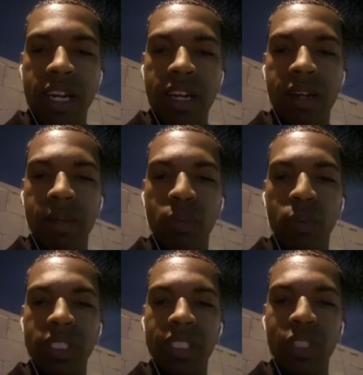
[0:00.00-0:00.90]
Rizza
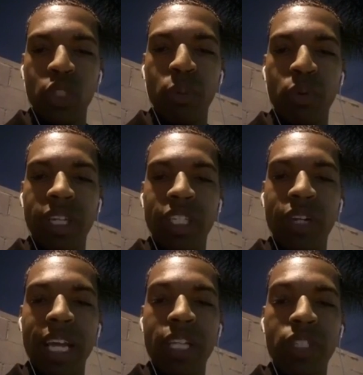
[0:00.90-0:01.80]
is super
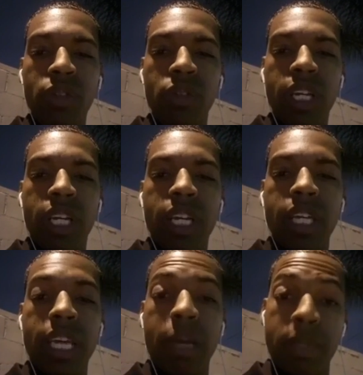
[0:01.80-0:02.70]
international.
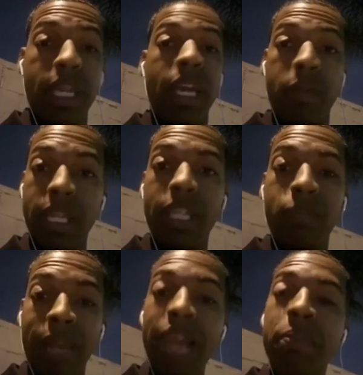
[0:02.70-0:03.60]
Yeah, because
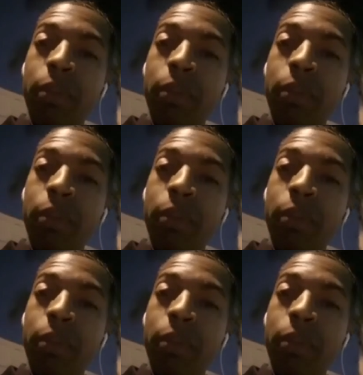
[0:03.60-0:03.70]
black people are